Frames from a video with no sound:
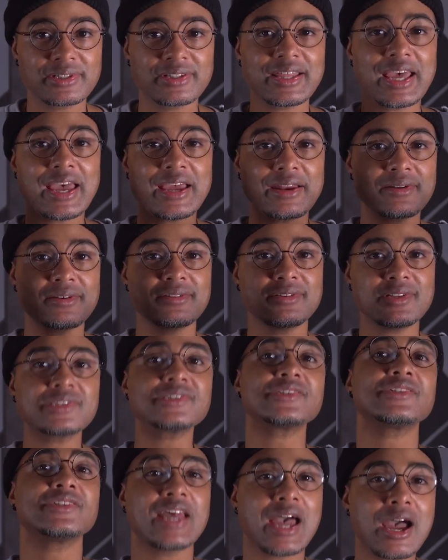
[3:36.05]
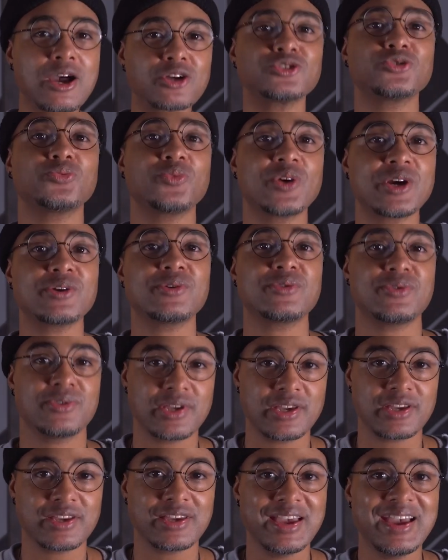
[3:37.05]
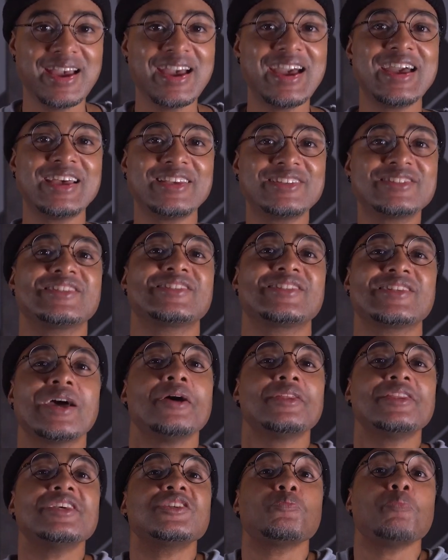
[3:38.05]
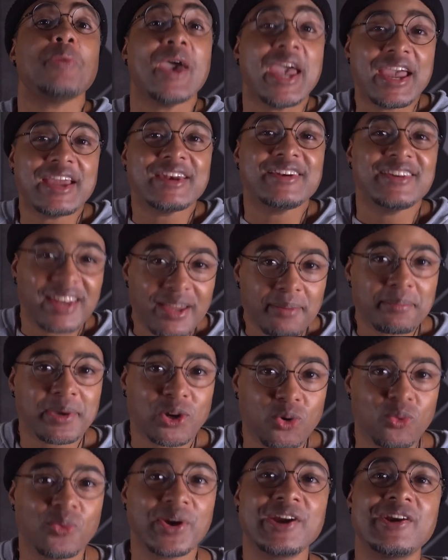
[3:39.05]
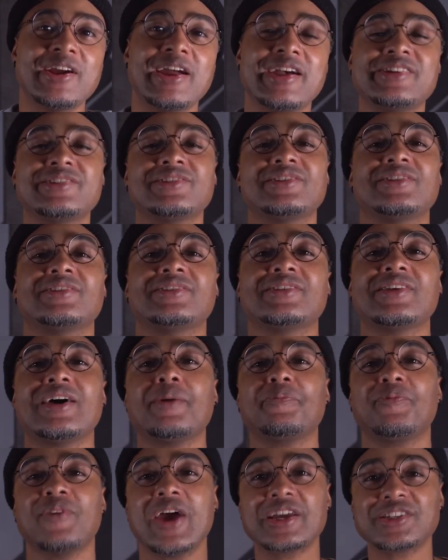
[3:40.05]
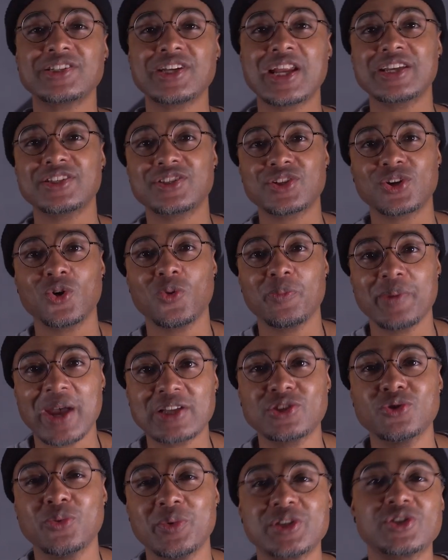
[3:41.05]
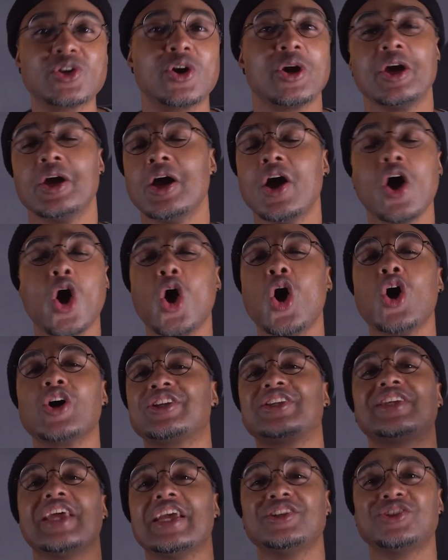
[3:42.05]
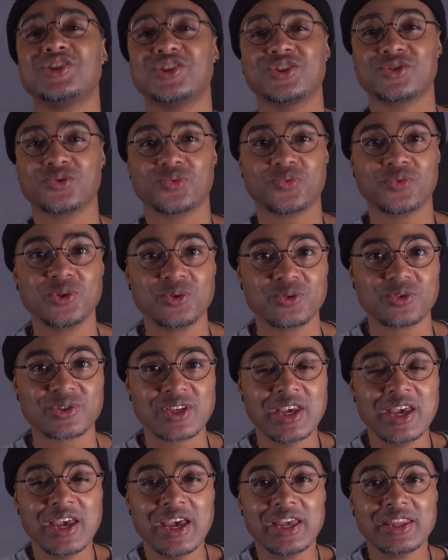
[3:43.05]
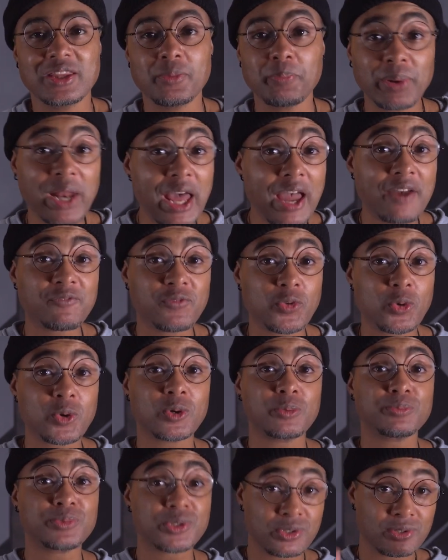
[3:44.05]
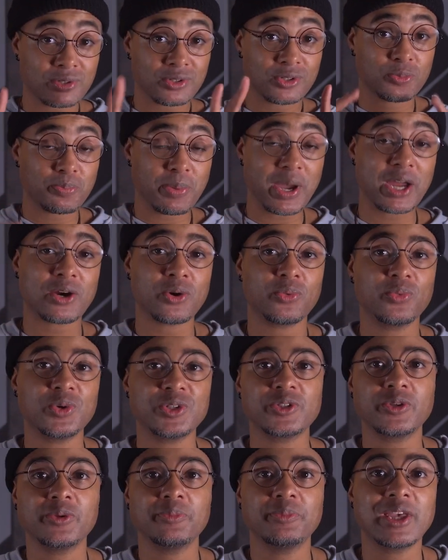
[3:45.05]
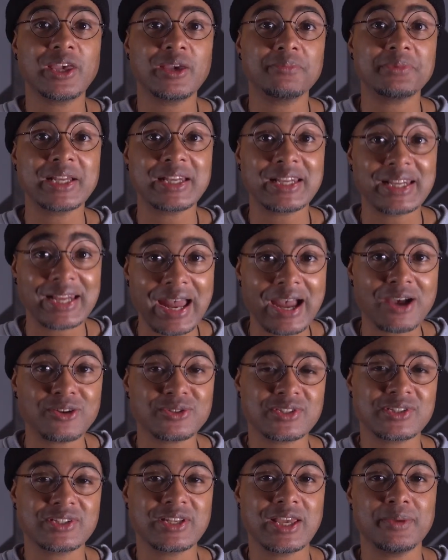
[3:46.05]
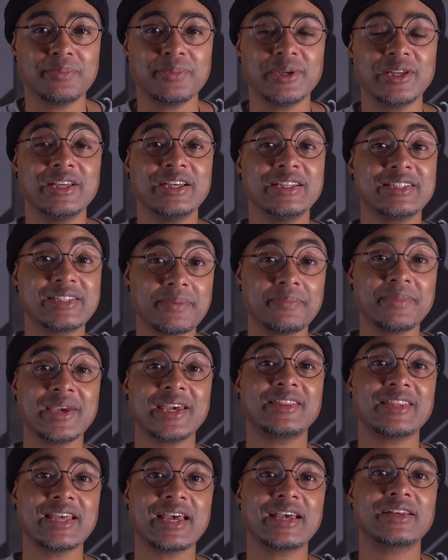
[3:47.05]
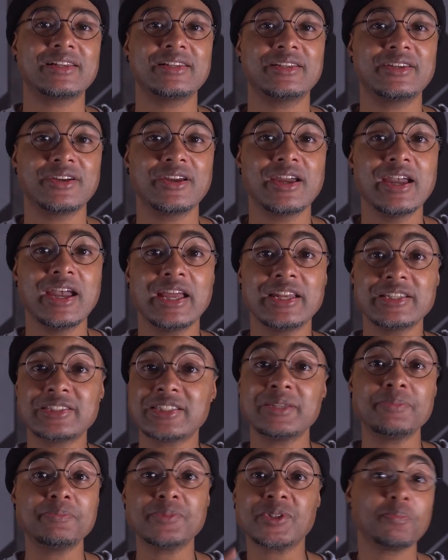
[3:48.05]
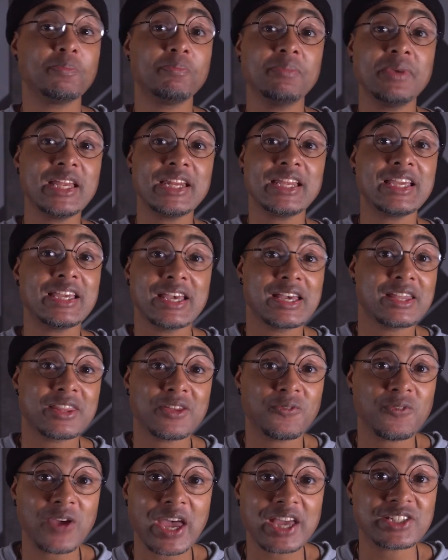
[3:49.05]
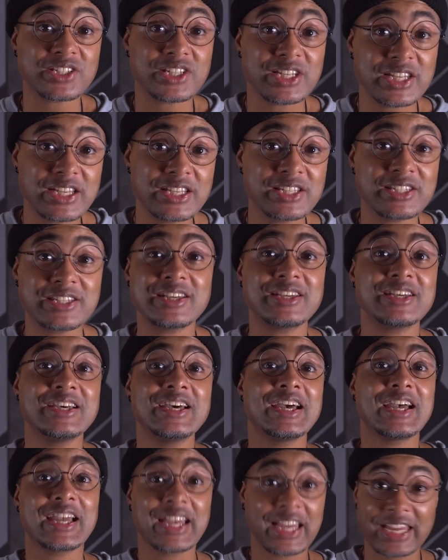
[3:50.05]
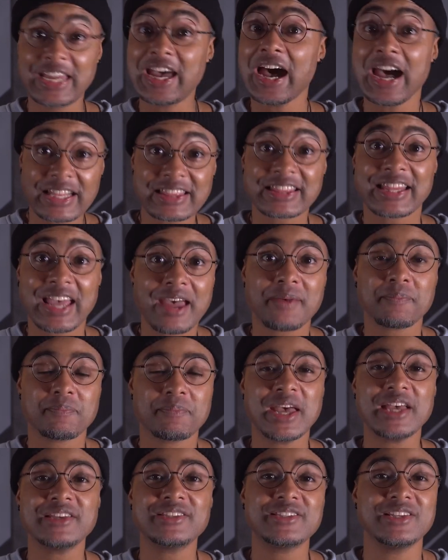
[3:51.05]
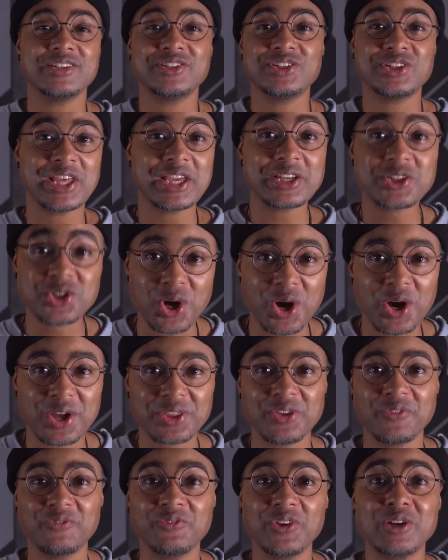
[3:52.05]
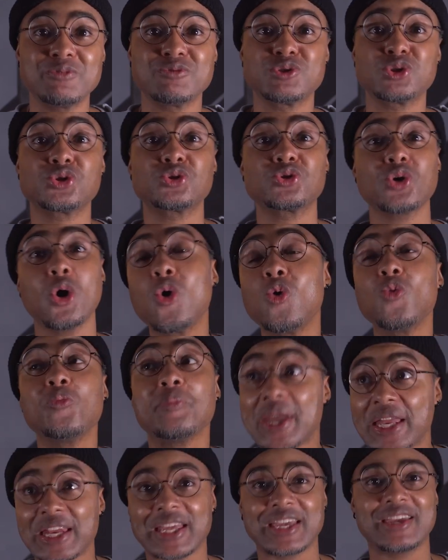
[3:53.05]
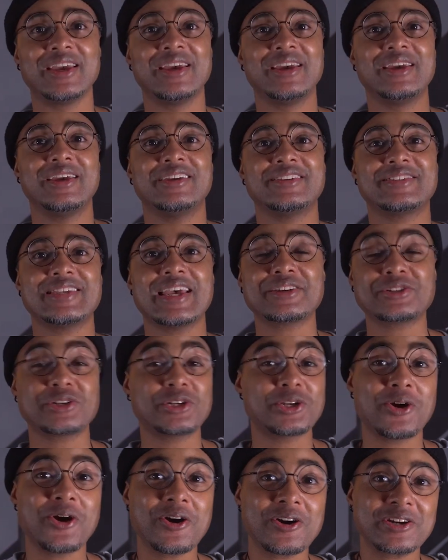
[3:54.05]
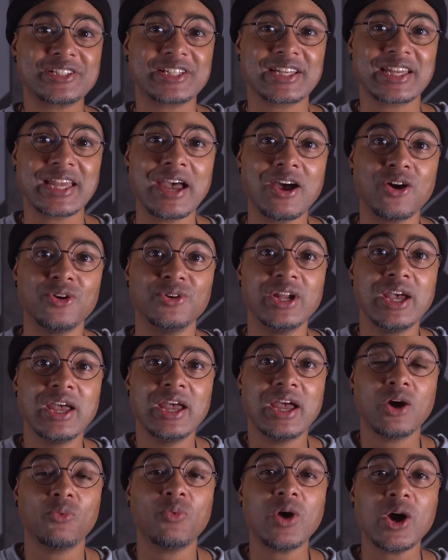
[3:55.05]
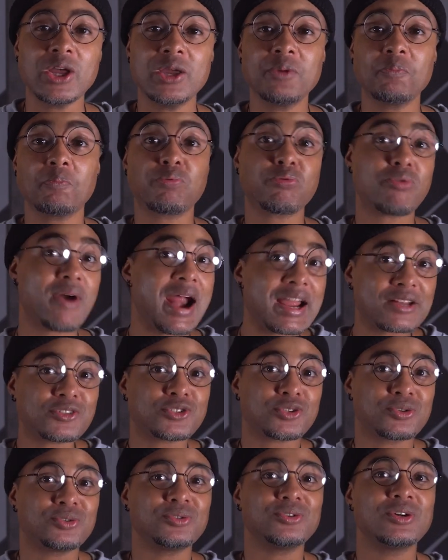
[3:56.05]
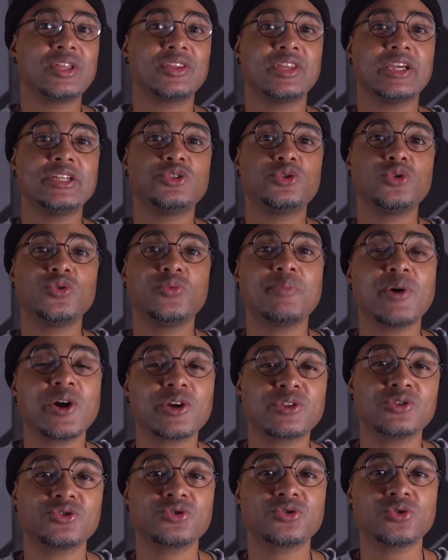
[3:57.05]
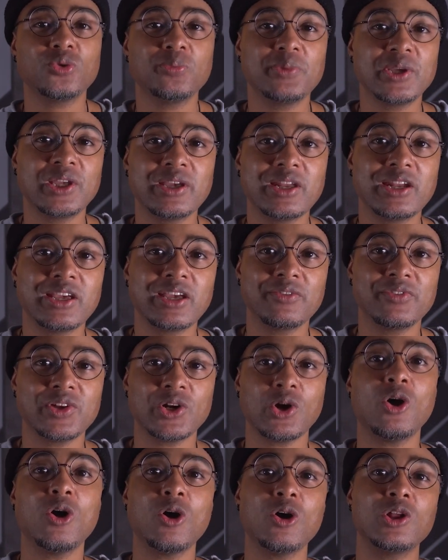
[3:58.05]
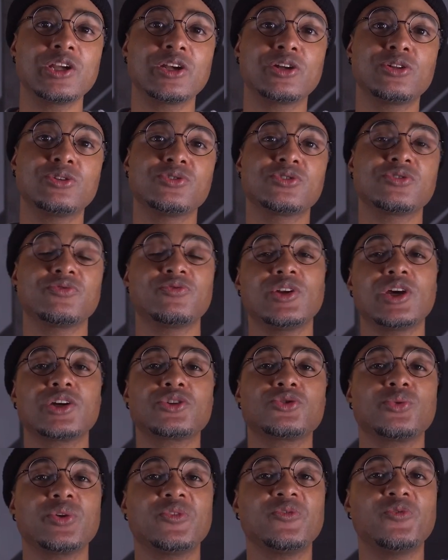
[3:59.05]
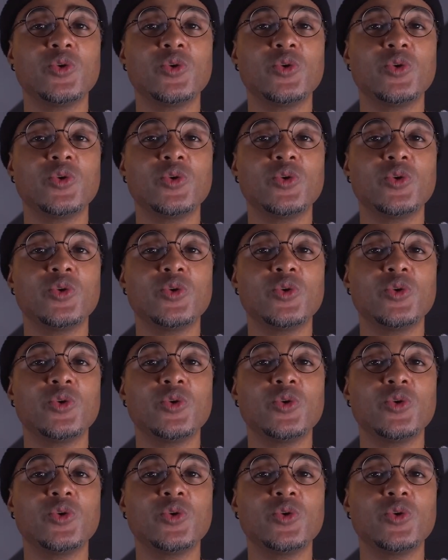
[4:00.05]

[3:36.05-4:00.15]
that this loungewear thing has to, this pandemic wear has to stop. Fashion has to go back to its audacious roots. And the platforms, those biker ones, became the loud statement to make that clear. And it seems many, the fashionista, got that message. They donned the feet of so many, it's actually hard to count. And while impractical, they do mark the true beginning of an all-inclusive luxury